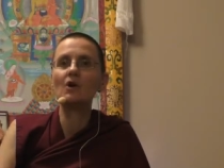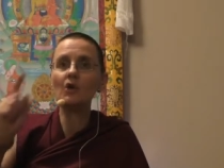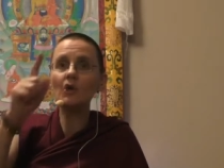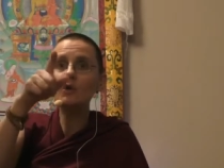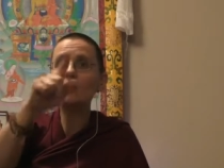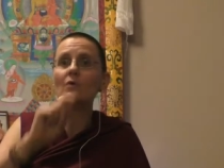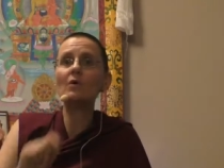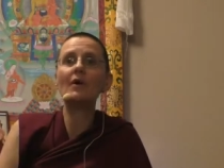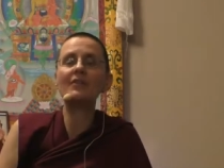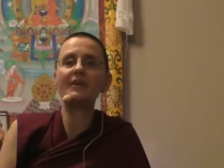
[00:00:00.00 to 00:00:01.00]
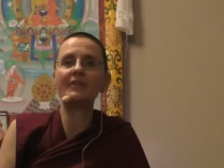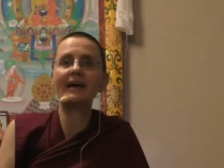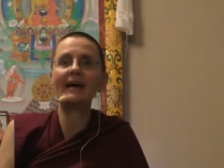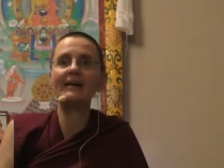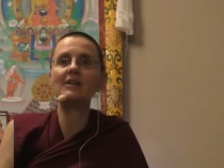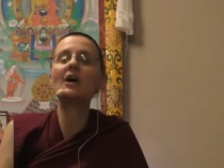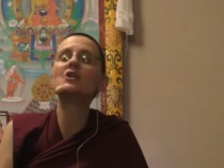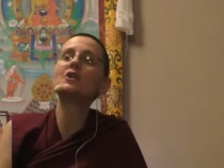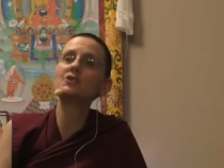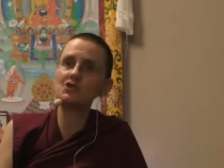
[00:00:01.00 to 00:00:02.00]
You, on the other hand, are
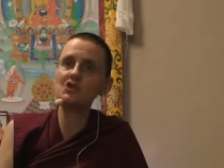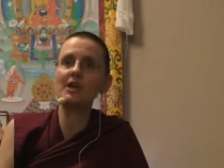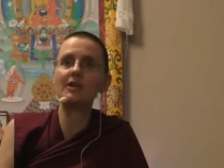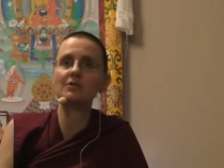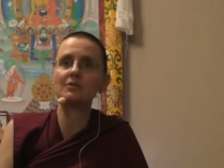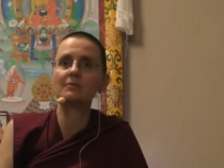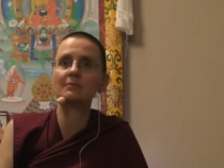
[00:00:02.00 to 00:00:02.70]
not chained.